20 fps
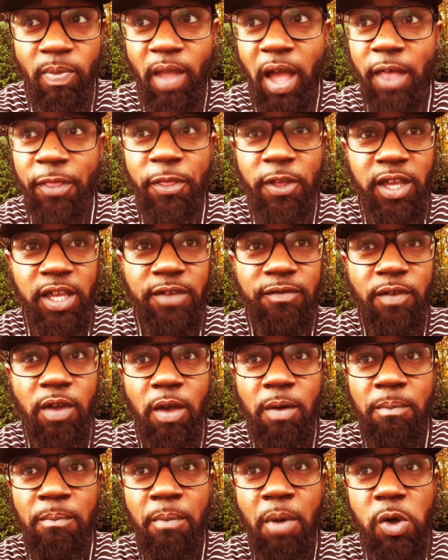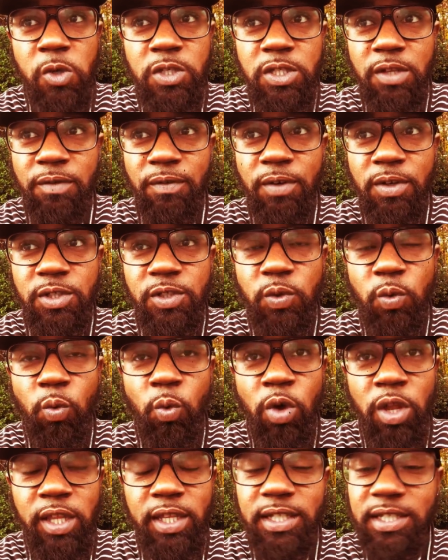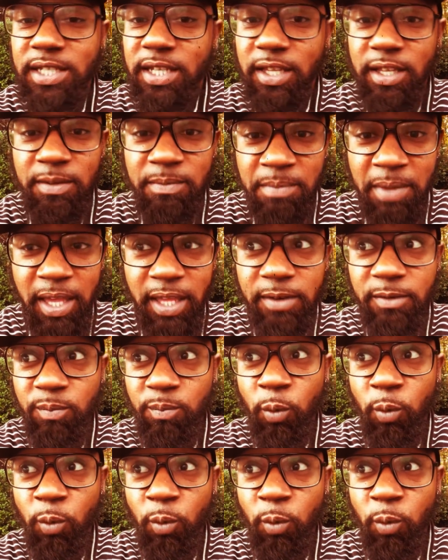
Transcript: I think if most of us were willing to admit,